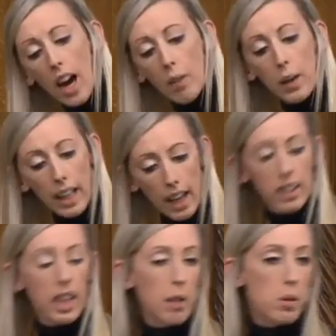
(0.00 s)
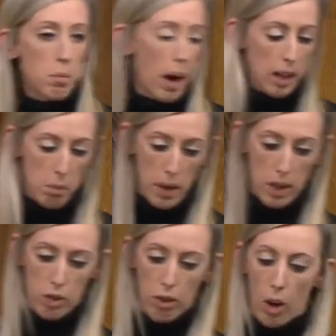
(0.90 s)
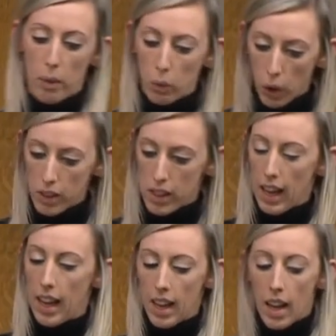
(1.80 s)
and we can't claim to back British farming one day